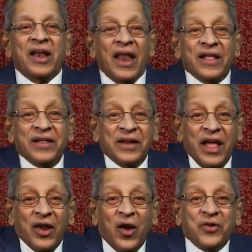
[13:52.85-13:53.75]
Like that, he
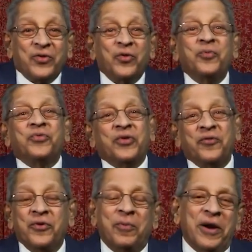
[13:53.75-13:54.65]
allots rooms to
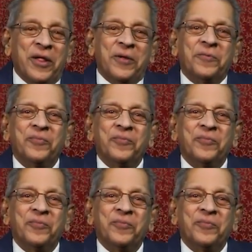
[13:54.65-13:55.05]
everybody.